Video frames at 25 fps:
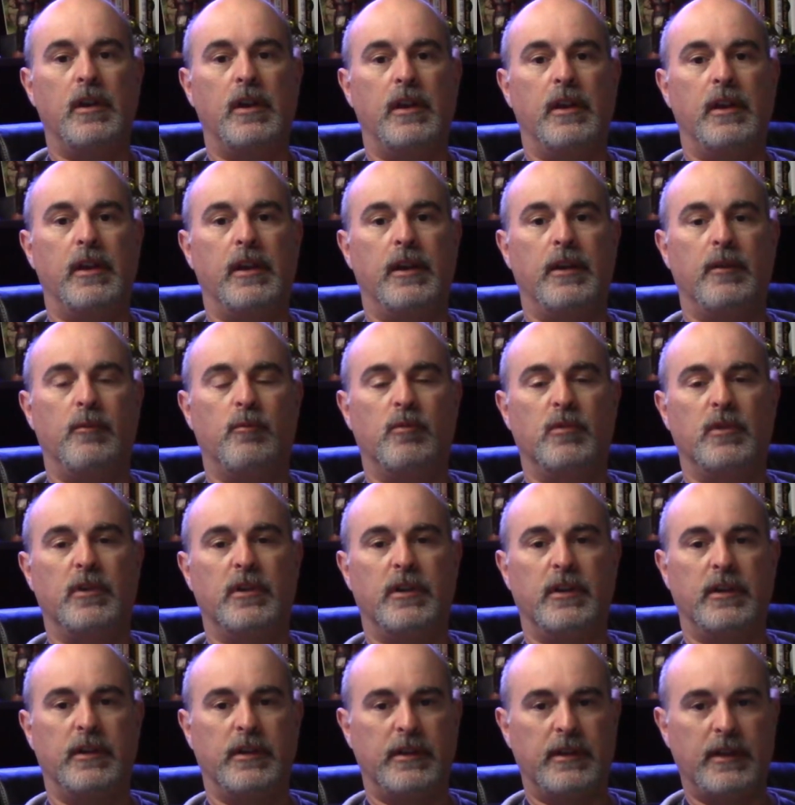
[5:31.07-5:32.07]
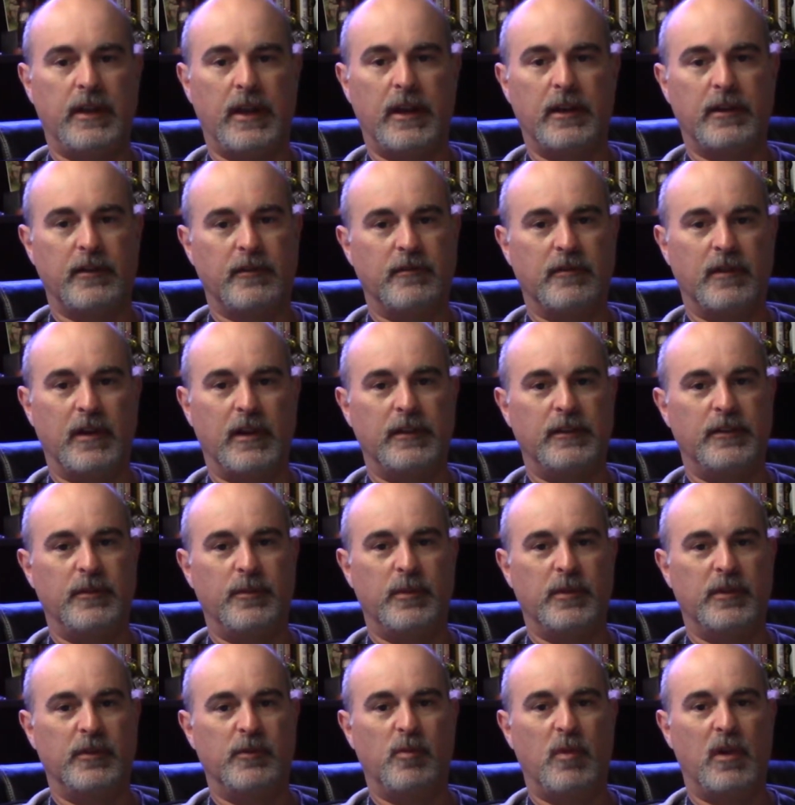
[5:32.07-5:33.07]
and we're going to categorize them
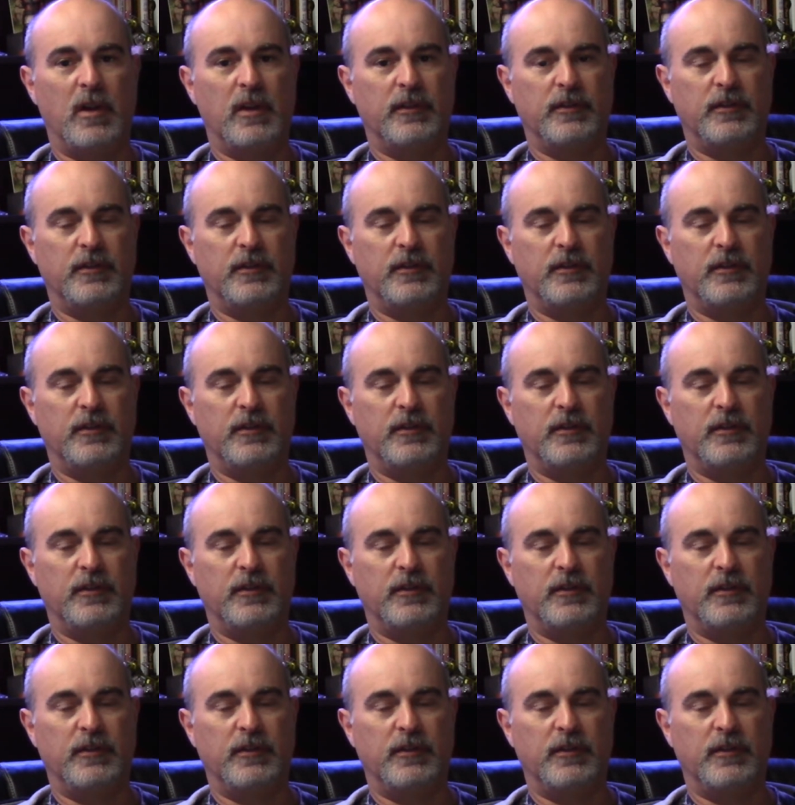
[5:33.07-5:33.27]
as well.